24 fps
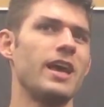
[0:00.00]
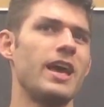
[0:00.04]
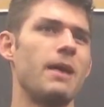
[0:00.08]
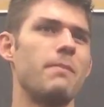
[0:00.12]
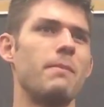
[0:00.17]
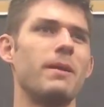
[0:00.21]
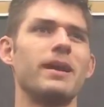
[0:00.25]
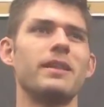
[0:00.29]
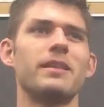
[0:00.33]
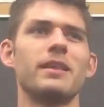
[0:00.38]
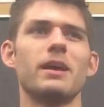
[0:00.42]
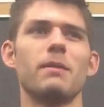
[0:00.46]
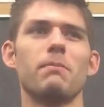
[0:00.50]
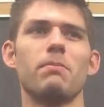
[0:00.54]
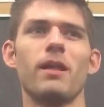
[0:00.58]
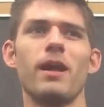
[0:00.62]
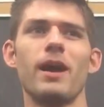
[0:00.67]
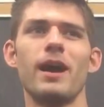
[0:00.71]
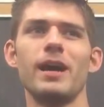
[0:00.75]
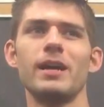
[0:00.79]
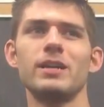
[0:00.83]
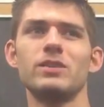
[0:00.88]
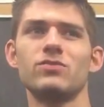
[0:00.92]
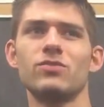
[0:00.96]
It mainly
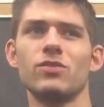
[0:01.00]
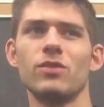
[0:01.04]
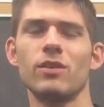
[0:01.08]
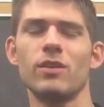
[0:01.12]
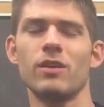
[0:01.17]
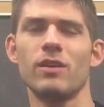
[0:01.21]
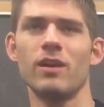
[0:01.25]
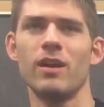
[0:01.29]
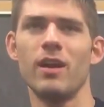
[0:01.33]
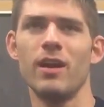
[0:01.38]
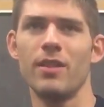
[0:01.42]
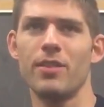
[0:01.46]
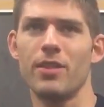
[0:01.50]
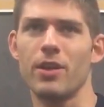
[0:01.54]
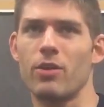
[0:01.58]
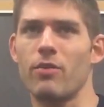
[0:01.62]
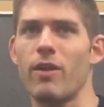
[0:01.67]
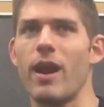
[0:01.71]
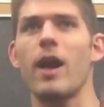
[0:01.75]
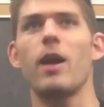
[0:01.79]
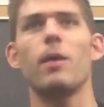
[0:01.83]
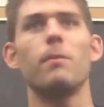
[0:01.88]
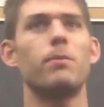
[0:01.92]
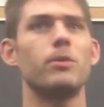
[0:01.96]
applies for the
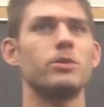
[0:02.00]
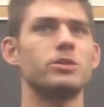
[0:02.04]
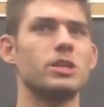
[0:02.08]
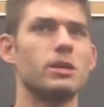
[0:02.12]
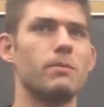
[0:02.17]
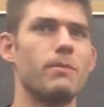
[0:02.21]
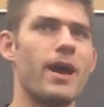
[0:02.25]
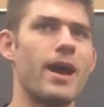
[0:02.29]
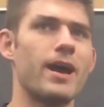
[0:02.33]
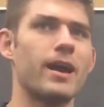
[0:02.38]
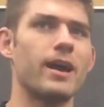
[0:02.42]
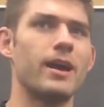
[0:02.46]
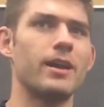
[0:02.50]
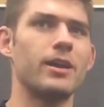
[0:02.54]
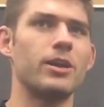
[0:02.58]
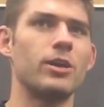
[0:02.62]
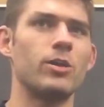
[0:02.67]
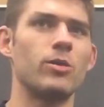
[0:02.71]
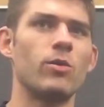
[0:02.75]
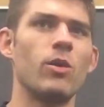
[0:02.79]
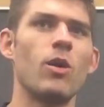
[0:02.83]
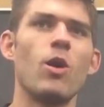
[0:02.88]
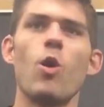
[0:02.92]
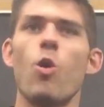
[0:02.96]
ground pushing back on
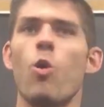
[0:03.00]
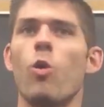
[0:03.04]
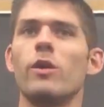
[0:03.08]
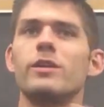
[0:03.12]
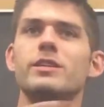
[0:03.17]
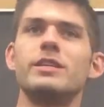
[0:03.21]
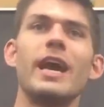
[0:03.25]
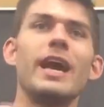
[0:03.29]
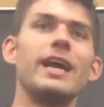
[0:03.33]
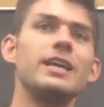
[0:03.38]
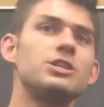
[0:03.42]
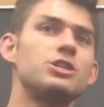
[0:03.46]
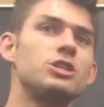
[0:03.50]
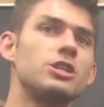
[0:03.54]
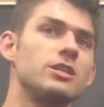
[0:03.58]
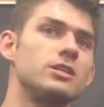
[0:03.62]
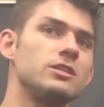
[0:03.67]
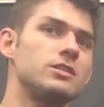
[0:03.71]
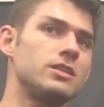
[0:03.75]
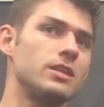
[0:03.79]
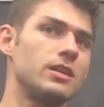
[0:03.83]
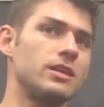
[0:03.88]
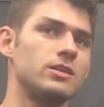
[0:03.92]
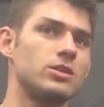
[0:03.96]
you, or
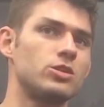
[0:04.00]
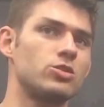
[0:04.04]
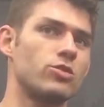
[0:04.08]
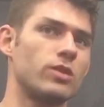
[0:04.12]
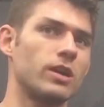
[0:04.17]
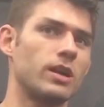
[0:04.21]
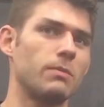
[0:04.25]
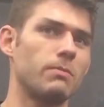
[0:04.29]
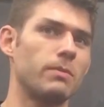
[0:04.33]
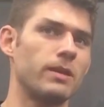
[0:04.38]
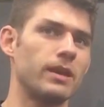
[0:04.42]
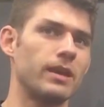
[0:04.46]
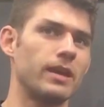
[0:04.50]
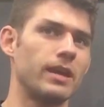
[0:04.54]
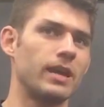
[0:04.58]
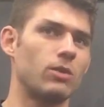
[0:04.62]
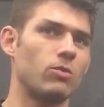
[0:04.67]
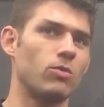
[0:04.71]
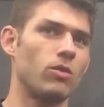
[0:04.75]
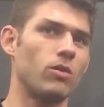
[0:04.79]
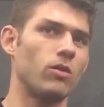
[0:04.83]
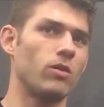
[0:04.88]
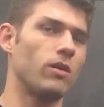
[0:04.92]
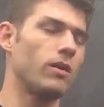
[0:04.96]
tensions in a string being
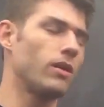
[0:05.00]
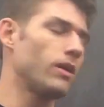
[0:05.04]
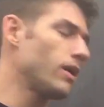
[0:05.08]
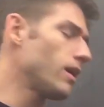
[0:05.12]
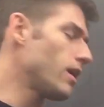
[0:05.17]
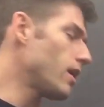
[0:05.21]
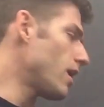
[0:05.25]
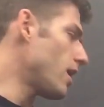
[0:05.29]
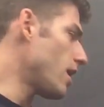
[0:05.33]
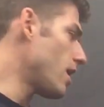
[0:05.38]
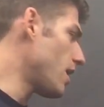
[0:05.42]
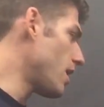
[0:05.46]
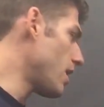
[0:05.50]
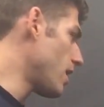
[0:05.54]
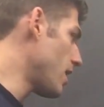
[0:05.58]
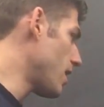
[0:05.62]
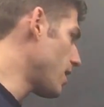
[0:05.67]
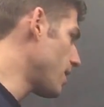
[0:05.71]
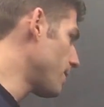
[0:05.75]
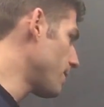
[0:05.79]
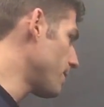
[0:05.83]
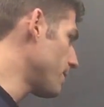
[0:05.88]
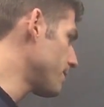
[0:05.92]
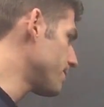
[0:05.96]
equal,
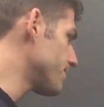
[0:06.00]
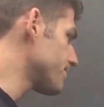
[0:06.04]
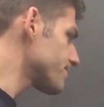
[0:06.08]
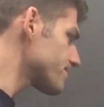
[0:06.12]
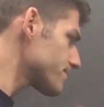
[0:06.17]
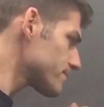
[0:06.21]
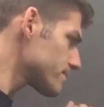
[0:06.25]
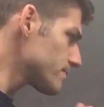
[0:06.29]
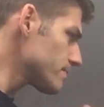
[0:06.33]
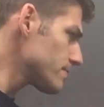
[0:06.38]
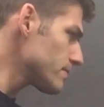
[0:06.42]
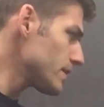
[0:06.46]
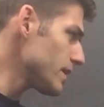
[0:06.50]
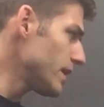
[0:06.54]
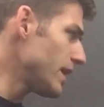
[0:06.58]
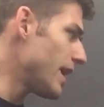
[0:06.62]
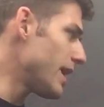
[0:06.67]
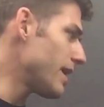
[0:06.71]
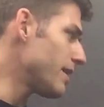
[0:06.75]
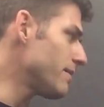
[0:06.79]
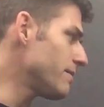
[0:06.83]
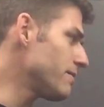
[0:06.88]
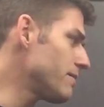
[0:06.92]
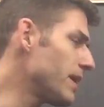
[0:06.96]

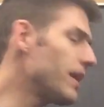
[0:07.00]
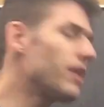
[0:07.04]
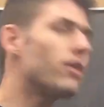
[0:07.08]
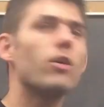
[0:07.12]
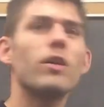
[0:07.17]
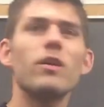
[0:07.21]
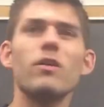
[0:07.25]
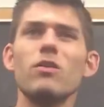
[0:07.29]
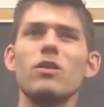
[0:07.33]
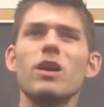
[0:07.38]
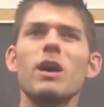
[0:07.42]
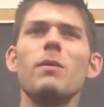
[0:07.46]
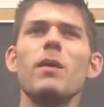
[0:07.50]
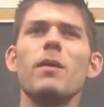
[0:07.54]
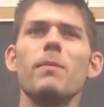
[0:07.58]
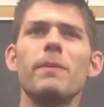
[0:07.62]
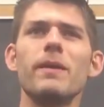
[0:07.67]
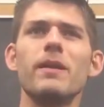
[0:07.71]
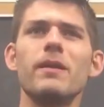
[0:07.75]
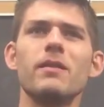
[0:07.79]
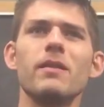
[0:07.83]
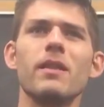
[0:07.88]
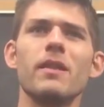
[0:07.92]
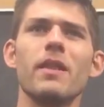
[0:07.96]
and it'll come up
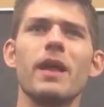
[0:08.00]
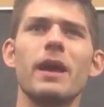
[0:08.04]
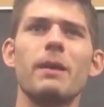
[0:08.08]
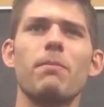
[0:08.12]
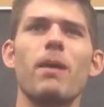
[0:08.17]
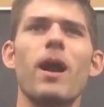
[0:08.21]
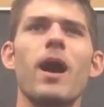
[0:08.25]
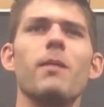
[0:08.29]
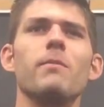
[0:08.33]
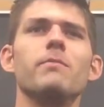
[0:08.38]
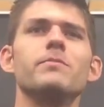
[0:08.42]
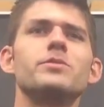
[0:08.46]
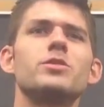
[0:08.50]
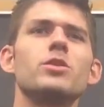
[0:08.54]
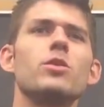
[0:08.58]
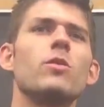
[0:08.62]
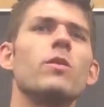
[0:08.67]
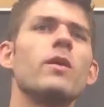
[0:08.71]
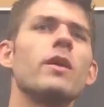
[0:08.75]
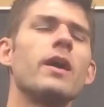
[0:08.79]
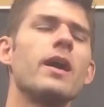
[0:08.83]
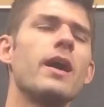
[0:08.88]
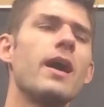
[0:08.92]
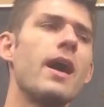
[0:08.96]
in like problems.
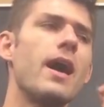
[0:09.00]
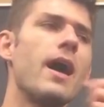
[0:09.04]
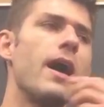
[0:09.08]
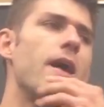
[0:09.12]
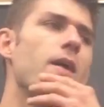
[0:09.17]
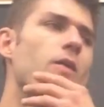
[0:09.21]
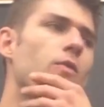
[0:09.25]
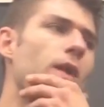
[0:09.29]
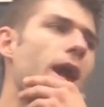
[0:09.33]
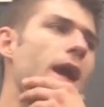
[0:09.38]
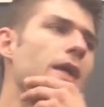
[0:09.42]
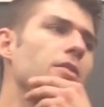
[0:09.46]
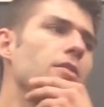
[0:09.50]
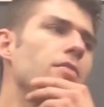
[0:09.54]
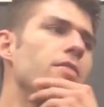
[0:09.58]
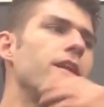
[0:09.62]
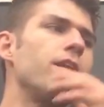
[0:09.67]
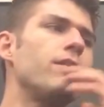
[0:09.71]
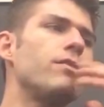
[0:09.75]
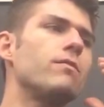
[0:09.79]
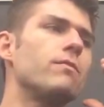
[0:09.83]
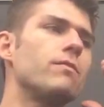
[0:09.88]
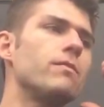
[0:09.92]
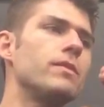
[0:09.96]
So rather
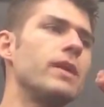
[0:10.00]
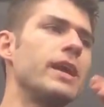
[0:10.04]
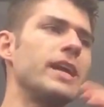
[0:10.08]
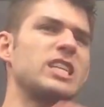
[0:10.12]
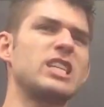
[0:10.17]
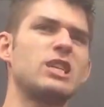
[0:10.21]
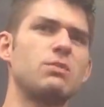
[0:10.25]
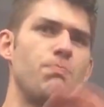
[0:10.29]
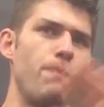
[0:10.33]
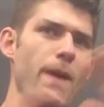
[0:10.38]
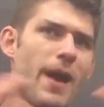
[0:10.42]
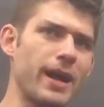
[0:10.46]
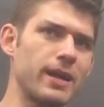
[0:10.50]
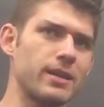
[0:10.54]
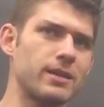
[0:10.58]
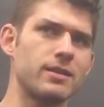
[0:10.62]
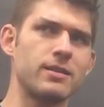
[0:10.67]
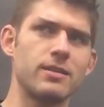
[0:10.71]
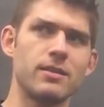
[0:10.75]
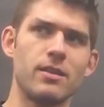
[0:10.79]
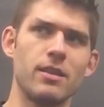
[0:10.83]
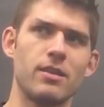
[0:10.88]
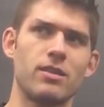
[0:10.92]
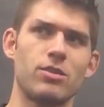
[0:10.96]
than
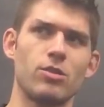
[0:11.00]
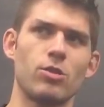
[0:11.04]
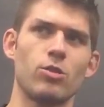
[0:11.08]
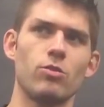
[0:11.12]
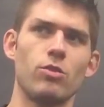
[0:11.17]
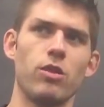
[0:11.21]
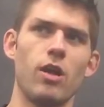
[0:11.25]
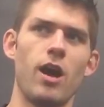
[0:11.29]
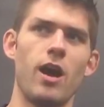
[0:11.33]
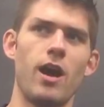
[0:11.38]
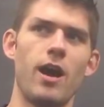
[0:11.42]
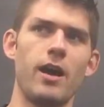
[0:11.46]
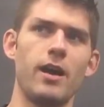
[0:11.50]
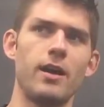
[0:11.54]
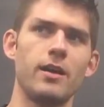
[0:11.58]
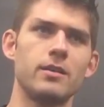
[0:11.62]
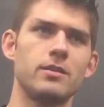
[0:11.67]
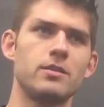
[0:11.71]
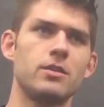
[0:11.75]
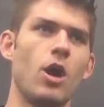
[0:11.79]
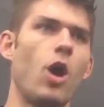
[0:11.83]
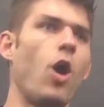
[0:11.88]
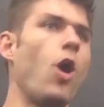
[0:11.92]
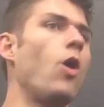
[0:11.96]
expect the third
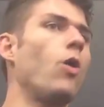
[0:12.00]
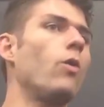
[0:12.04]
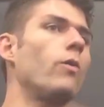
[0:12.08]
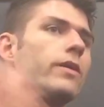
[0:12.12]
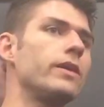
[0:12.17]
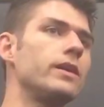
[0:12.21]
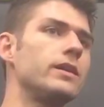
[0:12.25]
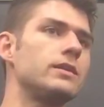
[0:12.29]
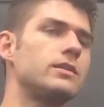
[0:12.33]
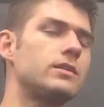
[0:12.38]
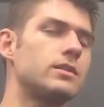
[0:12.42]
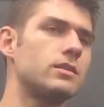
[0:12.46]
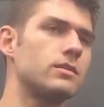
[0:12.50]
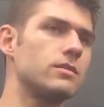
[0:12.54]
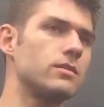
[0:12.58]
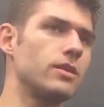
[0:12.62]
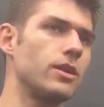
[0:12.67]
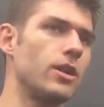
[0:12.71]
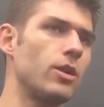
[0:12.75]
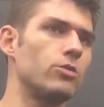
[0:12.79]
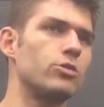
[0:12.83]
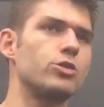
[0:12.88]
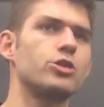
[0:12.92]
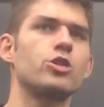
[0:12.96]
law to always,
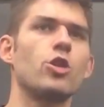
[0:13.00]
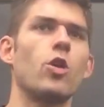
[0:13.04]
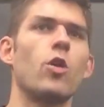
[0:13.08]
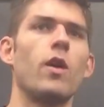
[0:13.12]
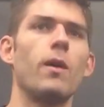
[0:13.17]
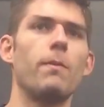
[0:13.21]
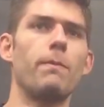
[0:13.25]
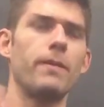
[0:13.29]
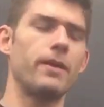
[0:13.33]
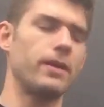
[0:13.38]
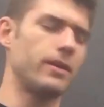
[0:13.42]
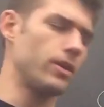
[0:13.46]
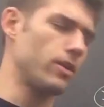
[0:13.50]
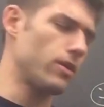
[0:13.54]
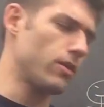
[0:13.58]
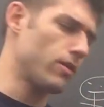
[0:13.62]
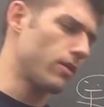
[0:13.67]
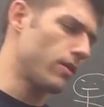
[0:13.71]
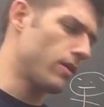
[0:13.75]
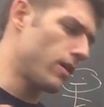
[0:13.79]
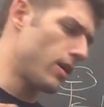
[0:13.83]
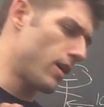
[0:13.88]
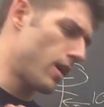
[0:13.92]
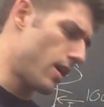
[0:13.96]
show up in
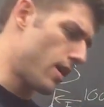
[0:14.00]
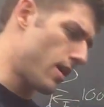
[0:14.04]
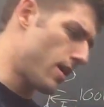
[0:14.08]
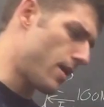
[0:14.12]
your